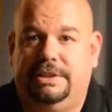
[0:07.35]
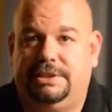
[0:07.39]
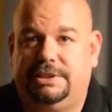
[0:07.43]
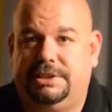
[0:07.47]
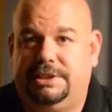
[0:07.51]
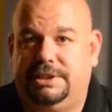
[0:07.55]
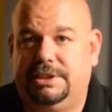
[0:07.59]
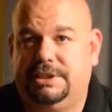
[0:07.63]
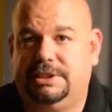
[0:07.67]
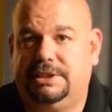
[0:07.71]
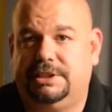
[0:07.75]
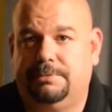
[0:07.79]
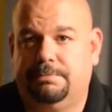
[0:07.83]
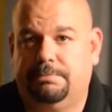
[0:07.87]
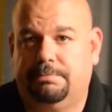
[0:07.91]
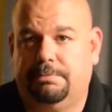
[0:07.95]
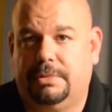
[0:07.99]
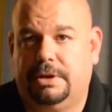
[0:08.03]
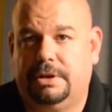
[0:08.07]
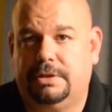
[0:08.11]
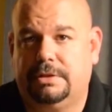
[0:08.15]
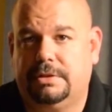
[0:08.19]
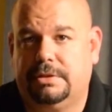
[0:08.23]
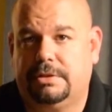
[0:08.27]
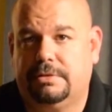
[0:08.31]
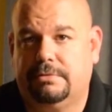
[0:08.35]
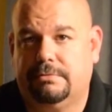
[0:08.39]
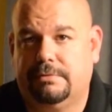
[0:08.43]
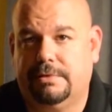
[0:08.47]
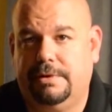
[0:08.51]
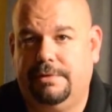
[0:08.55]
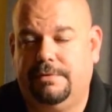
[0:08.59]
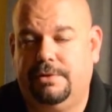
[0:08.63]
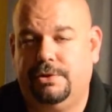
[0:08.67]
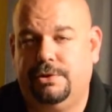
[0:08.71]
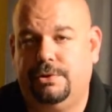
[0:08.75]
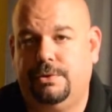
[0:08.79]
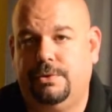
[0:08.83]
6 month
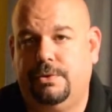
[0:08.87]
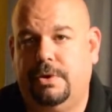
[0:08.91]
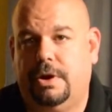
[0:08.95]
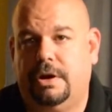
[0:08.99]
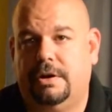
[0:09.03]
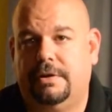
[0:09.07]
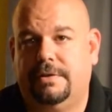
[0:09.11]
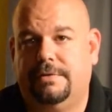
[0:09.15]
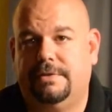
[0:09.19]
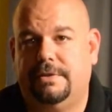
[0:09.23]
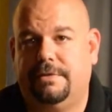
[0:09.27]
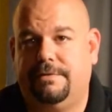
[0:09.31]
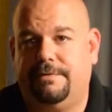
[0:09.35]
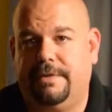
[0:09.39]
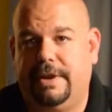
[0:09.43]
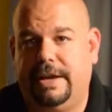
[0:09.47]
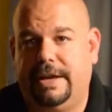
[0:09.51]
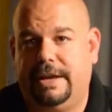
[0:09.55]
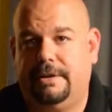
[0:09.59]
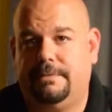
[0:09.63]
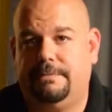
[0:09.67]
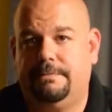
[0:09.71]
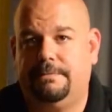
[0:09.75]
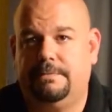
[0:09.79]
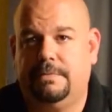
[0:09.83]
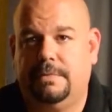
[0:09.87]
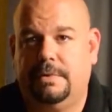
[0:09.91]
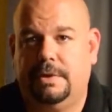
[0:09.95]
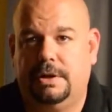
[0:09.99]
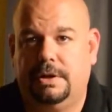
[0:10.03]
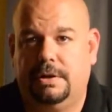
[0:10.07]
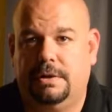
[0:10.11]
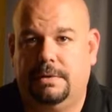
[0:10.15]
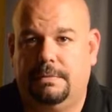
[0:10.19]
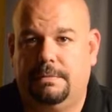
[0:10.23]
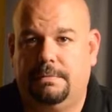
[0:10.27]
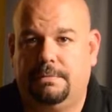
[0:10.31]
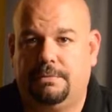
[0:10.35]
review of the Phantom
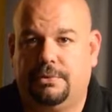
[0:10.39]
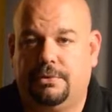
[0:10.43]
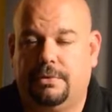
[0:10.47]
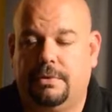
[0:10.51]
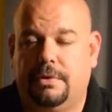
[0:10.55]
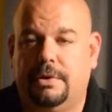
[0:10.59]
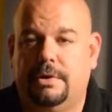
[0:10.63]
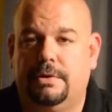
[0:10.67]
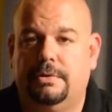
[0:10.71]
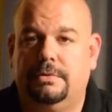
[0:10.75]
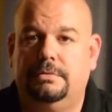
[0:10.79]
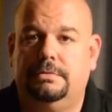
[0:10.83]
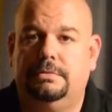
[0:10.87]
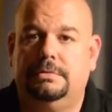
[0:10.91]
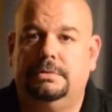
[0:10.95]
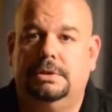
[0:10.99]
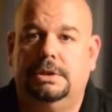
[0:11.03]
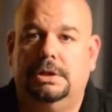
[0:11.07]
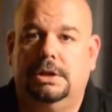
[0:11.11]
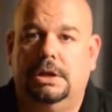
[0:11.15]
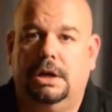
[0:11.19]
Pro,